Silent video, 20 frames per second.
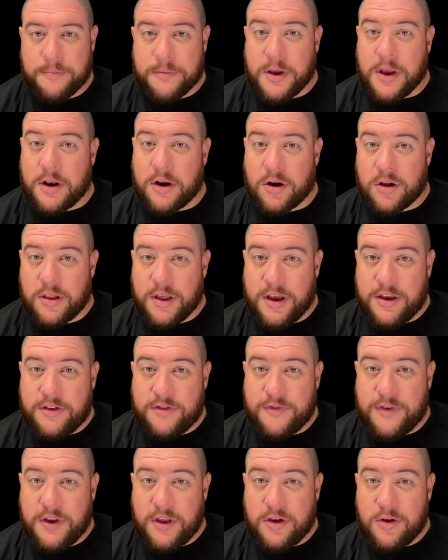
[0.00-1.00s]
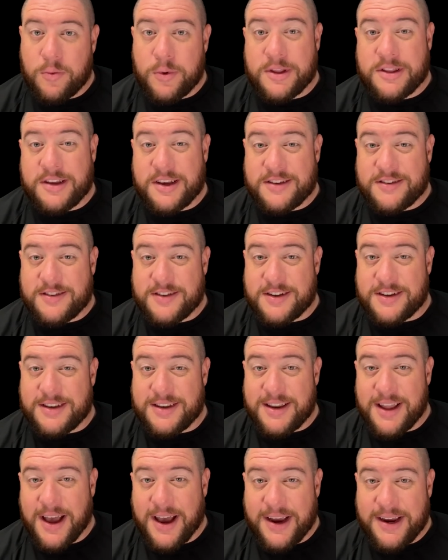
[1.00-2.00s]
In our last video, we tested
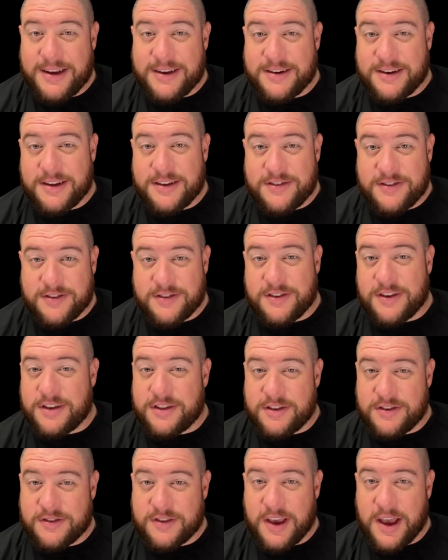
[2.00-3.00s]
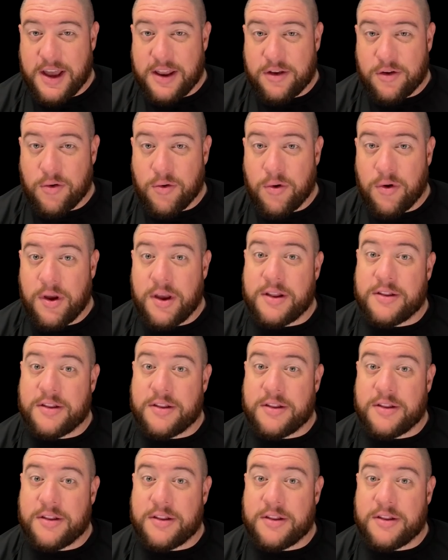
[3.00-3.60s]
9 discs in this category,